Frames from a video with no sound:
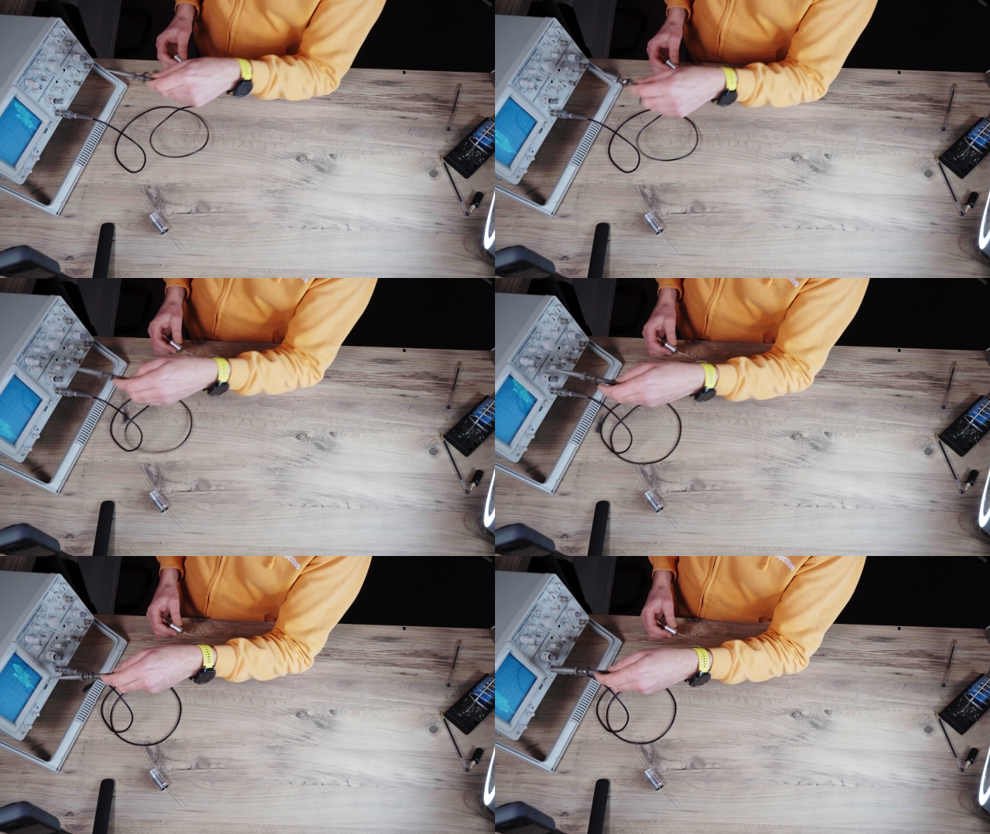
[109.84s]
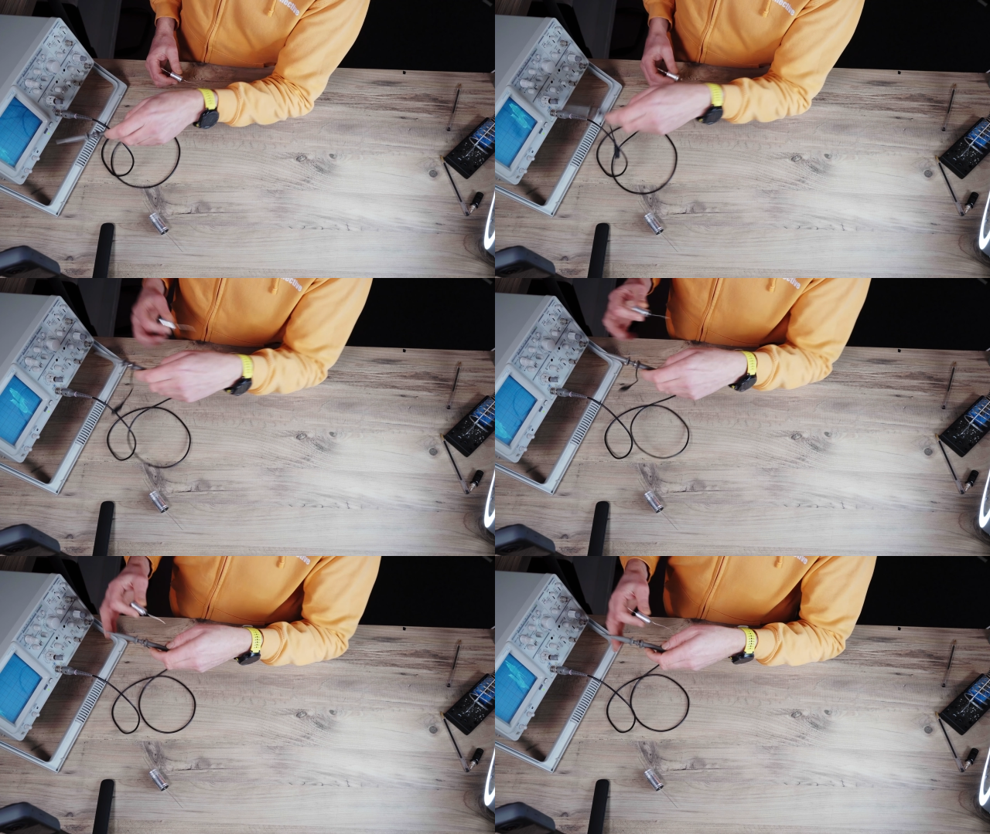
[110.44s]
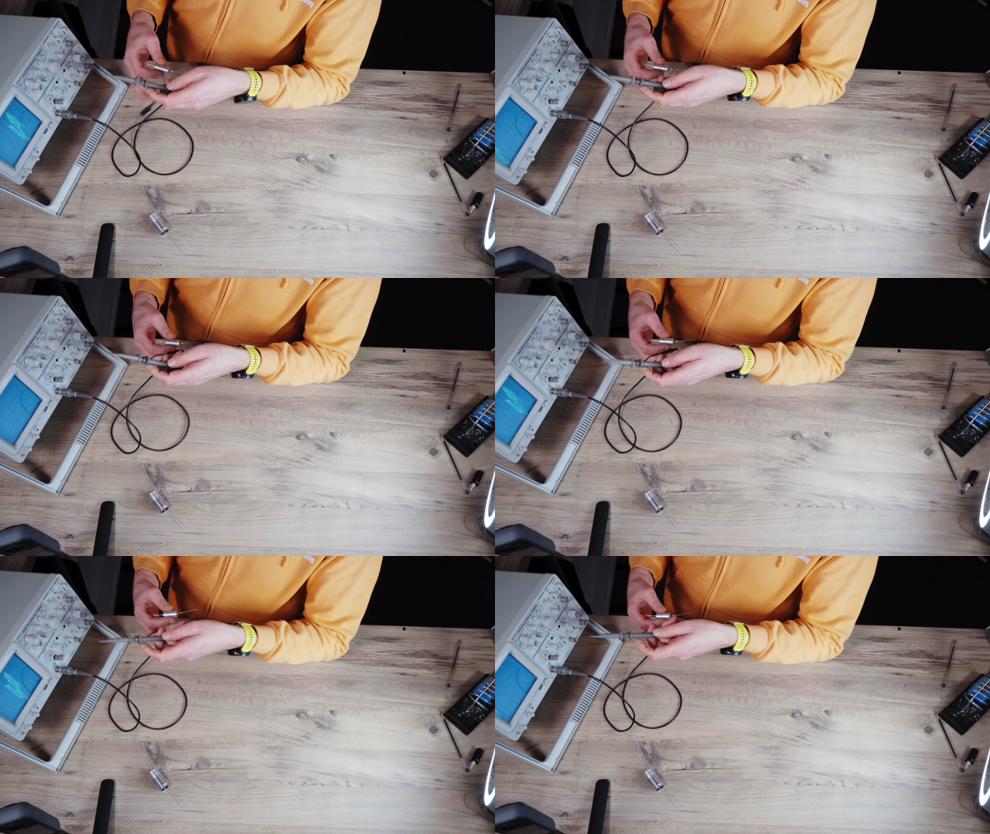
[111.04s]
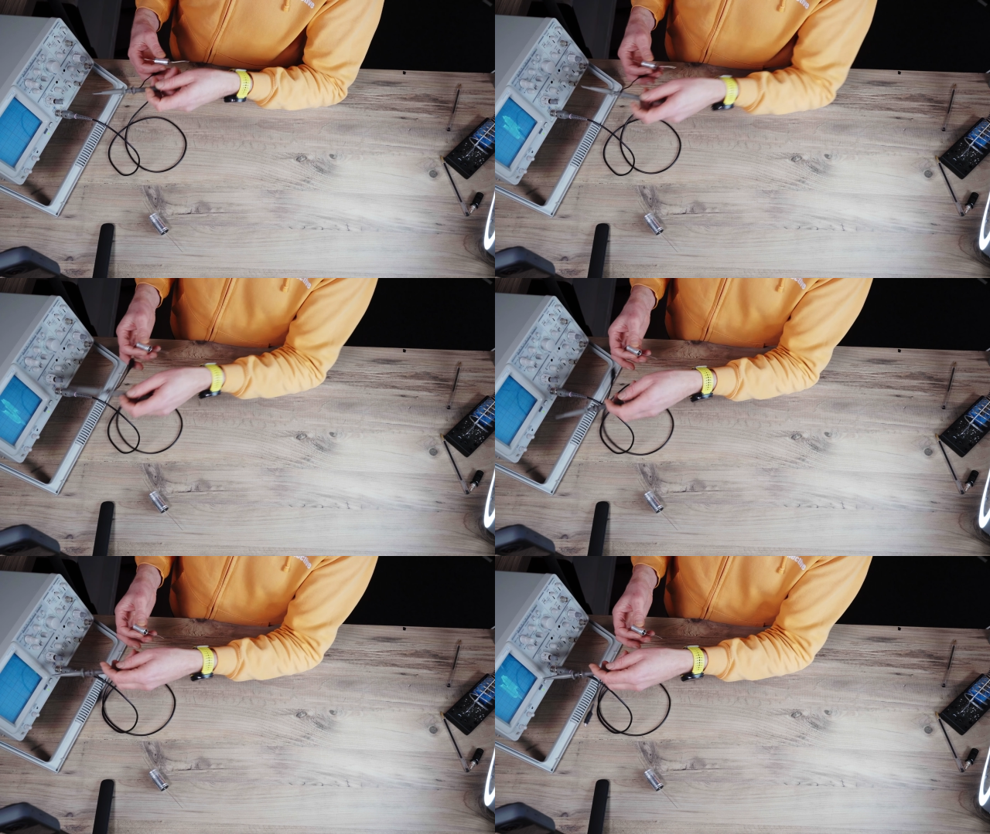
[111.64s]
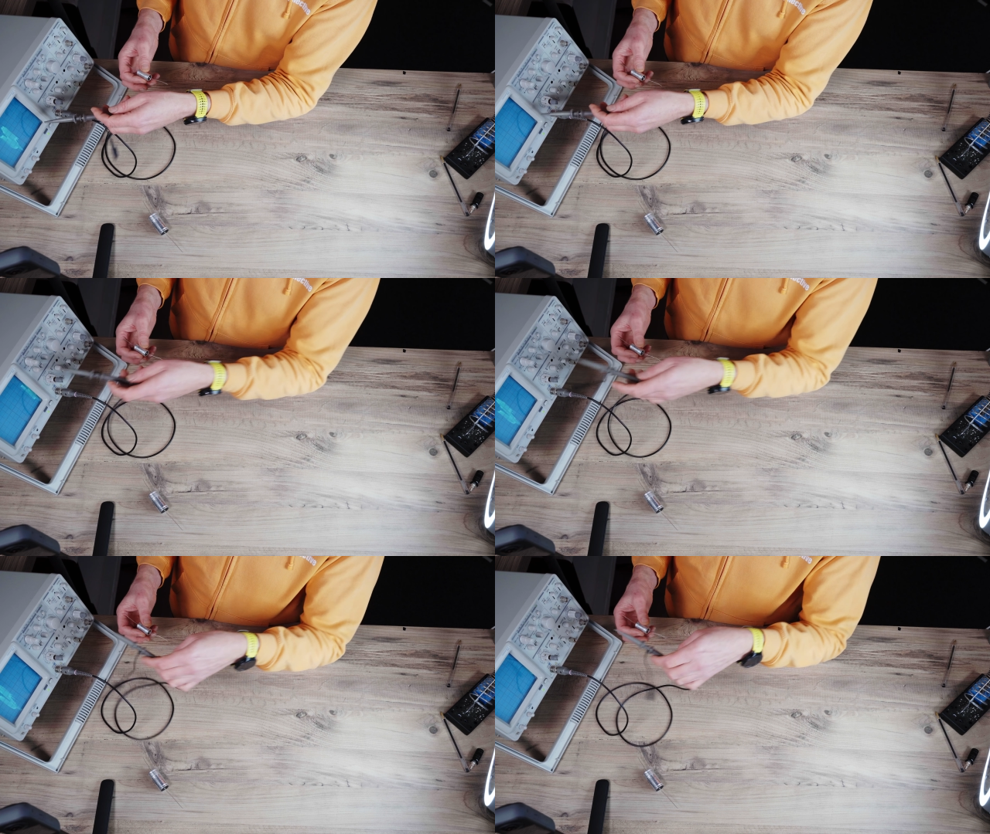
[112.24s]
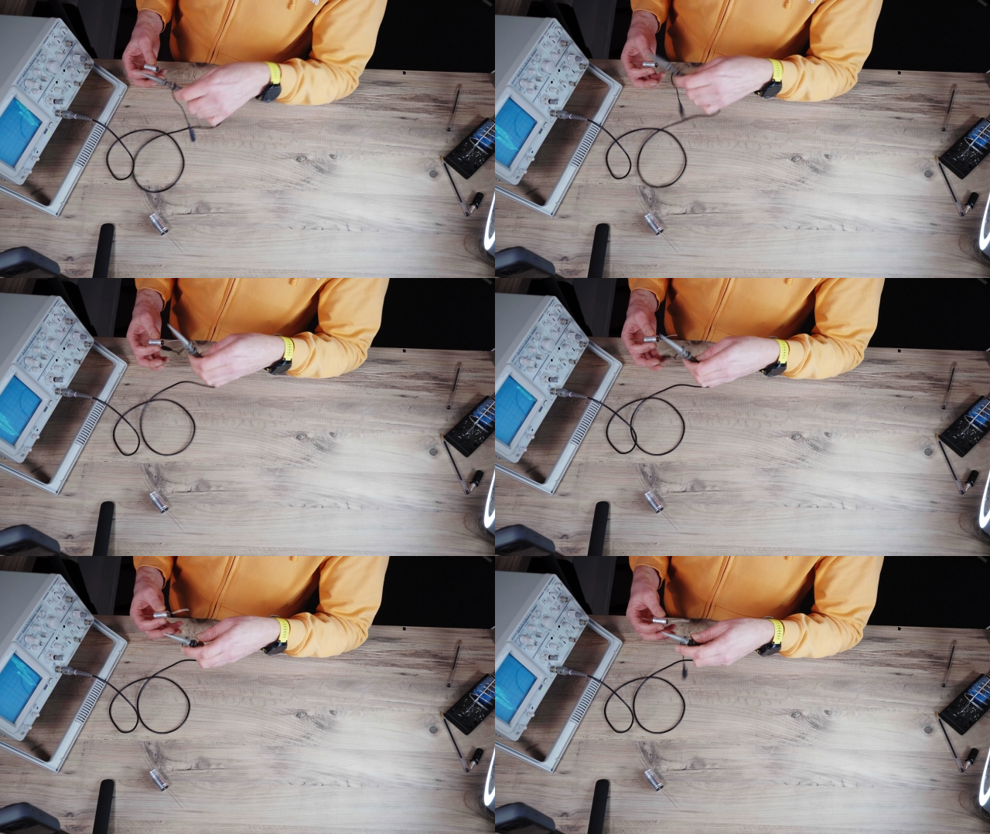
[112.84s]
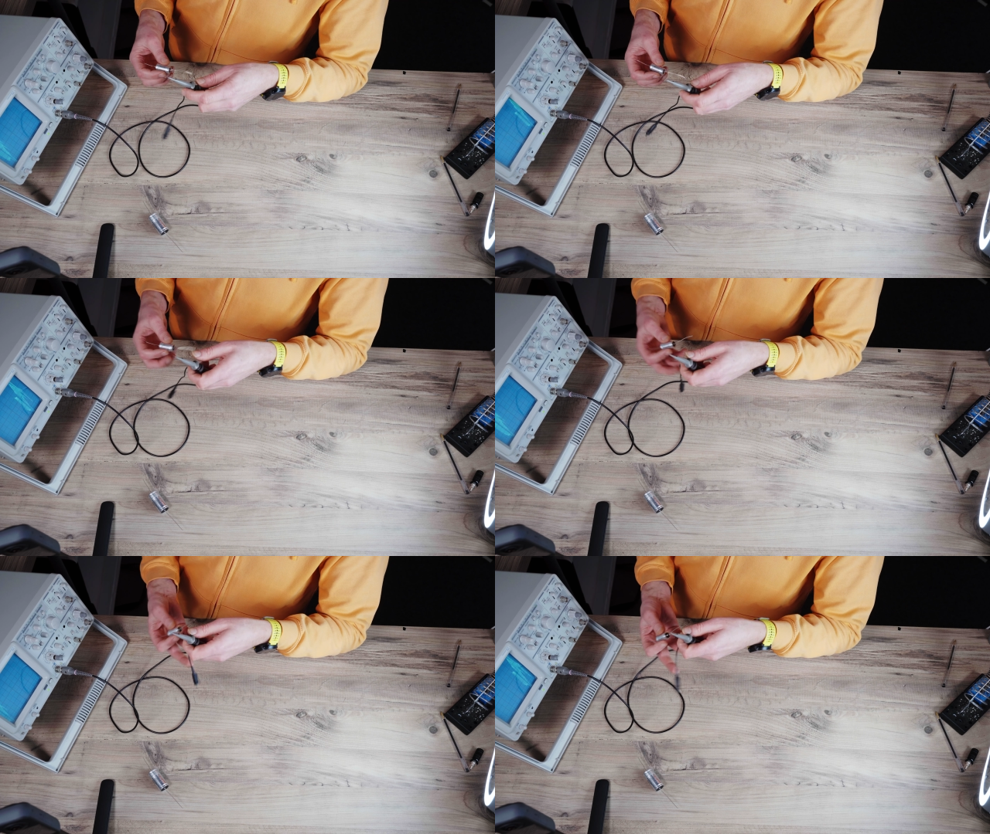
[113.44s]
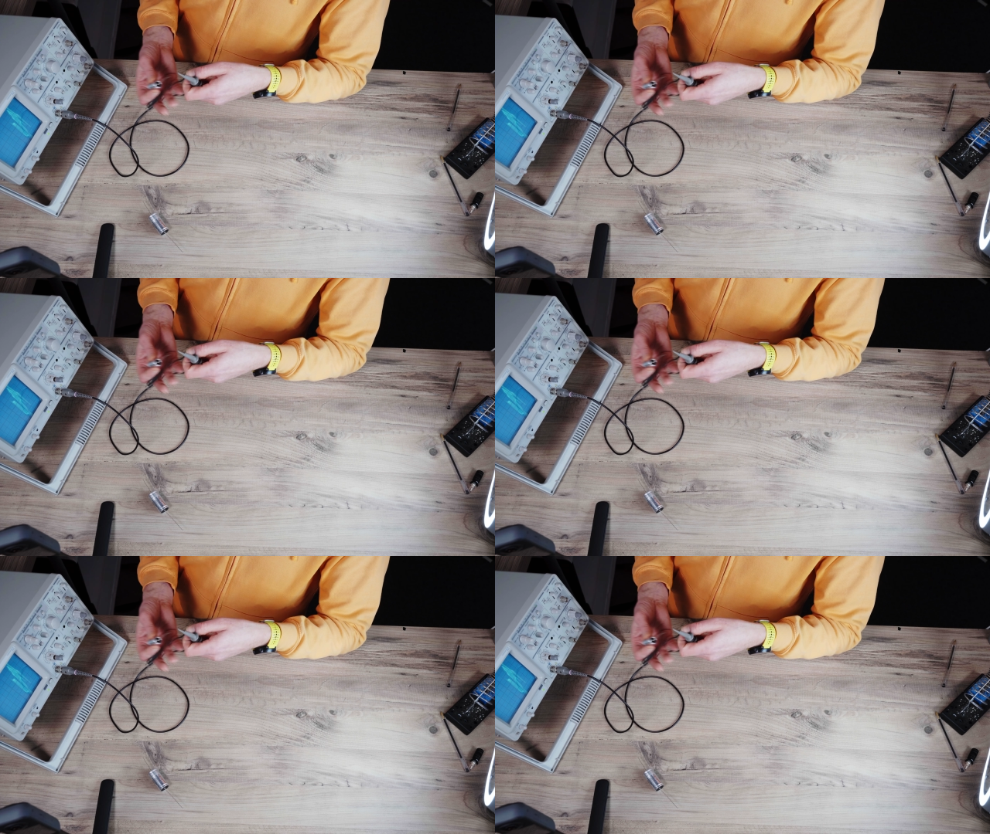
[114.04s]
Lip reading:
[unreadable: no face in view]